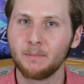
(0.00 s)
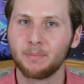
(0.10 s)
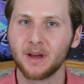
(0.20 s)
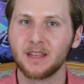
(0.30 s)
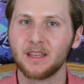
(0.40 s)

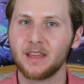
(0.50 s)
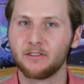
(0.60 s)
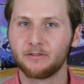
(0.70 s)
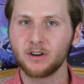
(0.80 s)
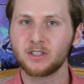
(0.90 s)
but in the
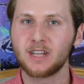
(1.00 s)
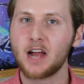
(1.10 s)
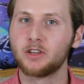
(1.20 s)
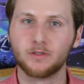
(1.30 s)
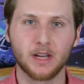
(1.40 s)
first
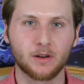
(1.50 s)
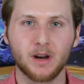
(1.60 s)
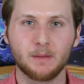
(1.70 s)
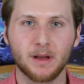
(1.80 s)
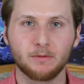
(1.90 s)
act, you get
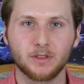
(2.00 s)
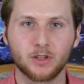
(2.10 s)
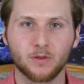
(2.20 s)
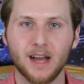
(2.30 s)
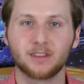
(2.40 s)
quite a bit with the
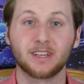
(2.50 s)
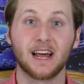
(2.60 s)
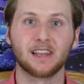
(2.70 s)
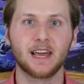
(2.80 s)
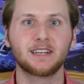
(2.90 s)
tryouts, and
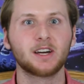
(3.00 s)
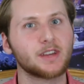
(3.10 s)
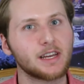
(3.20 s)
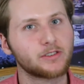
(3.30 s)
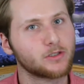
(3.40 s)
I liked how
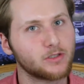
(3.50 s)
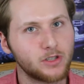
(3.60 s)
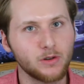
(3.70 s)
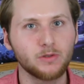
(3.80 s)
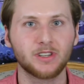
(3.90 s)
they
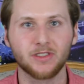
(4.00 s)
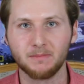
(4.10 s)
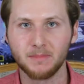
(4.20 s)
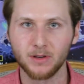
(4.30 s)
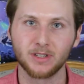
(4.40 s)
introduced the
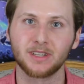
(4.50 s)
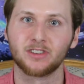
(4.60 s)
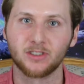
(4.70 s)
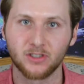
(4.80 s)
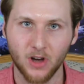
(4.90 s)
music,
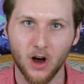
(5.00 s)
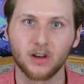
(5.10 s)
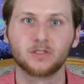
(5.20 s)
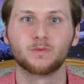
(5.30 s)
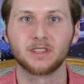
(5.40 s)
the
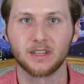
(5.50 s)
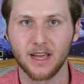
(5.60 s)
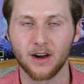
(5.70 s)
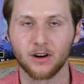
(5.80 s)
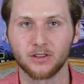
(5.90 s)
songs with the
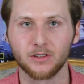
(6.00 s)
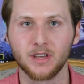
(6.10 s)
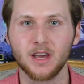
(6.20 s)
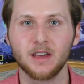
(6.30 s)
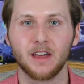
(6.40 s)
characters
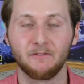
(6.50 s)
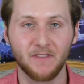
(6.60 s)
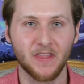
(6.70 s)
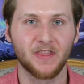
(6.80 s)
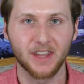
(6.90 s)
that
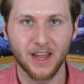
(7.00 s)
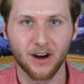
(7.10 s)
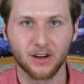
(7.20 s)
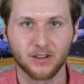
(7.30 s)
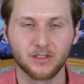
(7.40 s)
fit the
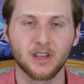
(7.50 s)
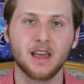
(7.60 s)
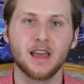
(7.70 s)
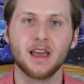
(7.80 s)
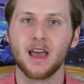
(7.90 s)
characters.
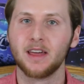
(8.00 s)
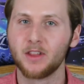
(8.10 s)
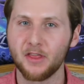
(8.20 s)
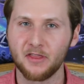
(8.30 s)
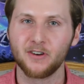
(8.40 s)
And in
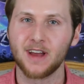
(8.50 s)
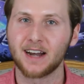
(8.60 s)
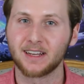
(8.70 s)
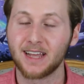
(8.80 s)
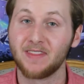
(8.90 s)
the third
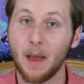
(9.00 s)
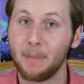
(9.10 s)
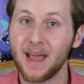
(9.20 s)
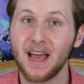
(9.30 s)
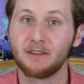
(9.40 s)
act, again, that
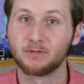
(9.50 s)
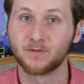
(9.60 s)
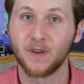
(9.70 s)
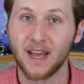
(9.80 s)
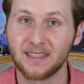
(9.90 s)
payoff was
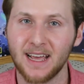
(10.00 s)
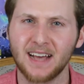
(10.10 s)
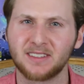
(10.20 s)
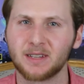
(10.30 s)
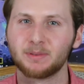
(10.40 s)

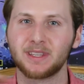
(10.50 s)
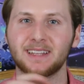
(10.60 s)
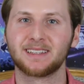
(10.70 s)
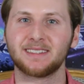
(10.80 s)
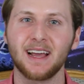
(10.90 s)
fantastic, but
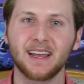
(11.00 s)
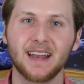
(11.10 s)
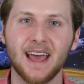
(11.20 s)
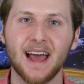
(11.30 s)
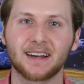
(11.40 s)
that
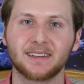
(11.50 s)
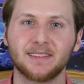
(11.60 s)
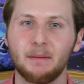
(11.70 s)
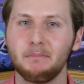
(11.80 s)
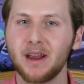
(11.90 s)
second act,
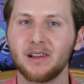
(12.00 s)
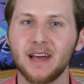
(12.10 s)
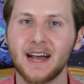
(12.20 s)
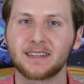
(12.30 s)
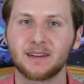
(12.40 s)
that middle
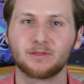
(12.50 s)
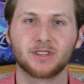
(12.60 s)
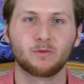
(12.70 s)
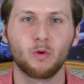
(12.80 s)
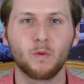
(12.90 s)
act, I was
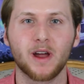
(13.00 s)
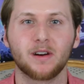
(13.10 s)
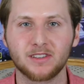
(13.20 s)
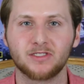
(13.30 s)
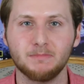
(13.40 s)
like, well, where
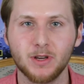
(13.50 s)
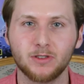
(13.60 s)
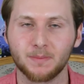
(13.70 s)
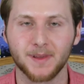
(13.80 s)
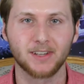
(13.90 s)
is the
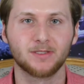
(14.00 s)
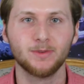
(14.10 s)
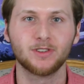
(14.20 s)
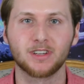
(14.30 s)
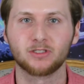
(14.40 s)
music? Because the
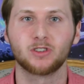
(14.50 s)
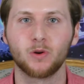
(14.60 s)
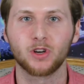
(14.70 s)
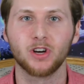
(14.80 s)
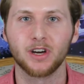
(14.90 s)
music is so
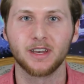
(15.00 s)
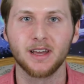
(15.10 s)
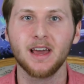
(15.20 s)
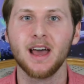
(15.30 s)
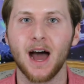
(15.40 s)
good,
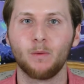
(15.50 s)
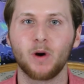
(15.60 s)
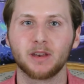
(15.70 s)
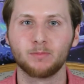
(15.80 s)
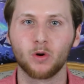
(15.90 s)
I
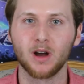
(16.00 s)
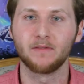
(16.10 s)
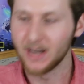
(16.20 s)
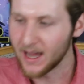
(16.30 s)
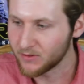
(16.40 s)
wanted more of
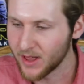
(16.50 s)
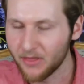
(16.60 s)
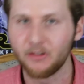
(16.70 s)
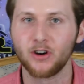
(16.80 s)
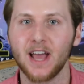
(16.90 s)
it. And after
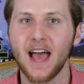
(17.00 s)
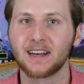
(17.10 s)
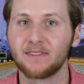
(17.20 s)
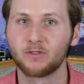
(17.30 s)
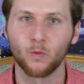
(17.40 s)
that third
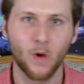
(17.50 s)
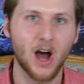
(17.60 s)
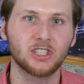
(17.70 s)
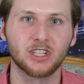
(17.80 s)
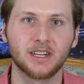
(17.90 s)
act, after
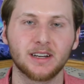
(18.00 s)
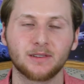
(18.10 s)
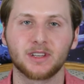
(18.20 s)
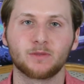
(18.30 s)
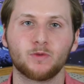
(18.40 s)
watching it, I
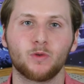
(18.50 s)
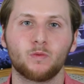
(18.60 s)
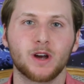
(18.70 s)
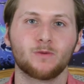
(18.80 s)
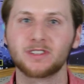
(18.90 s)
was like, well,
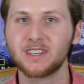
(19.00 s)
where was